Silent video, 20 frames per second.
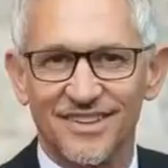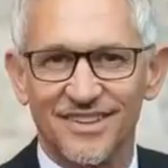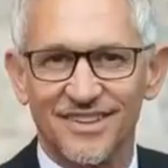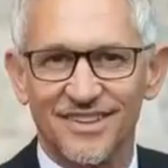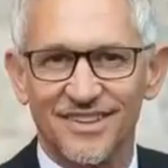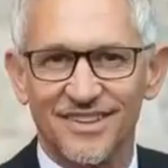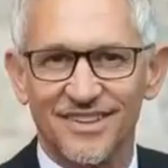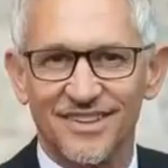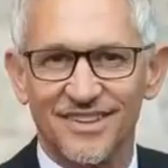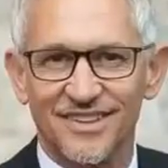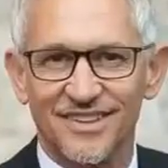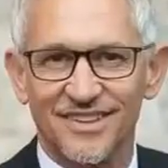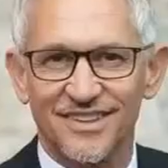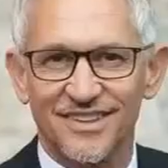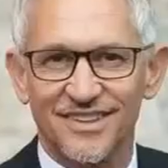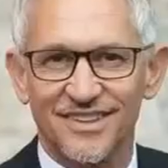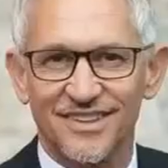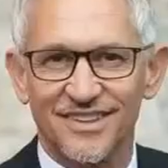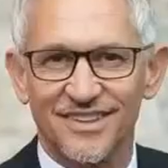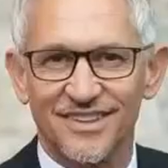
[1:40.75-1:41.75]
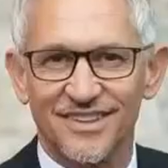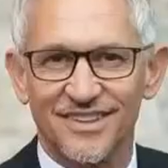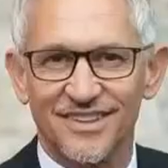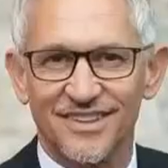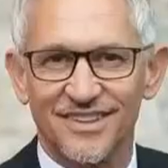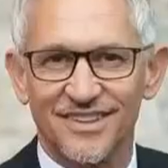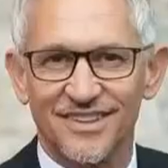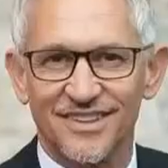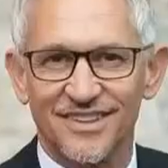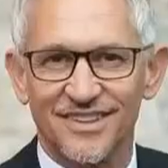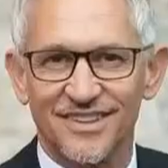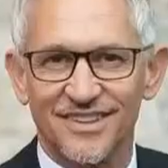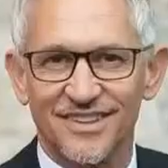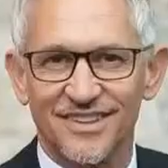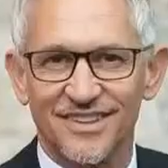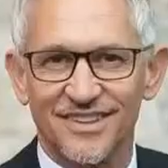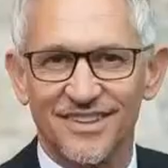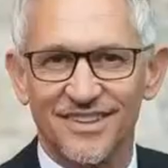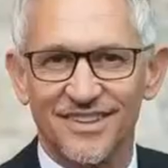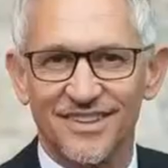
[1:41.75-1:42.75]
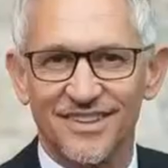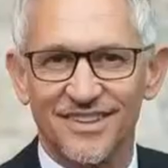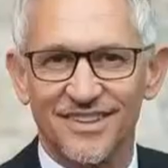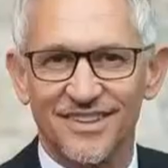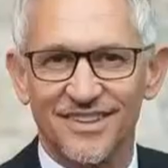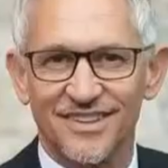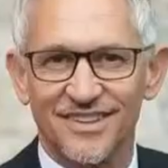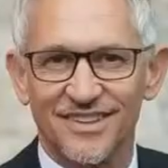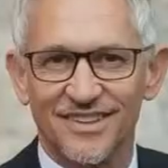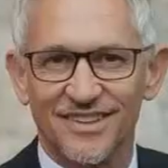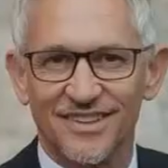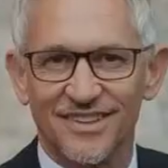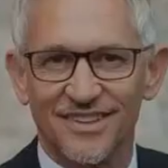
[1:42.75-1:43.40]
(silence)